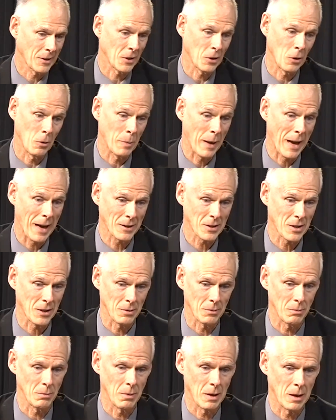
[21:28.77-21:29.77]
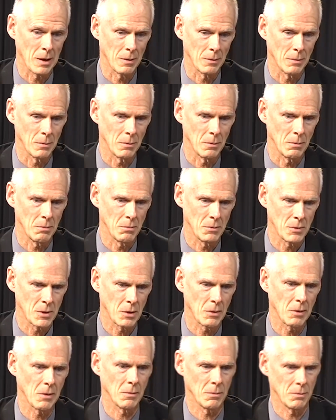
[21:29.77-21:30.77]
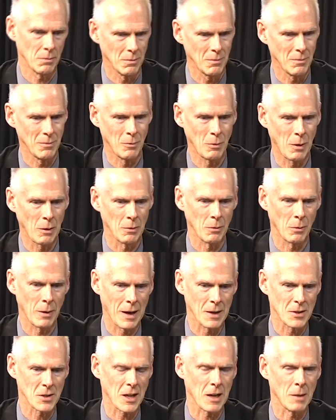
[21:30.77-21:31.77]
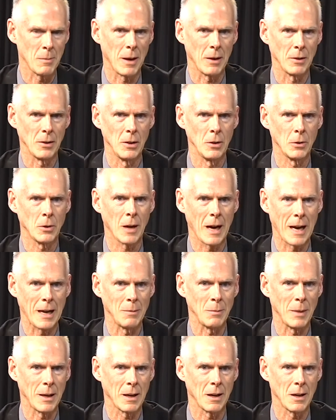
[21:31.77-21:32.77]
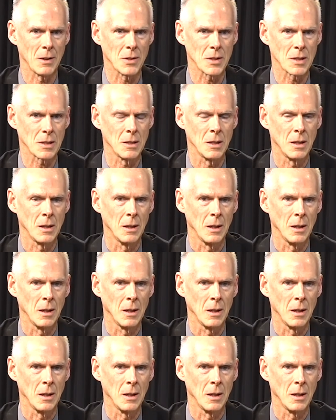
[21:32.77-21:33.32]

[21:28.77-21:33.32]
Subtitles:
to go back to what I said about Ukraine, because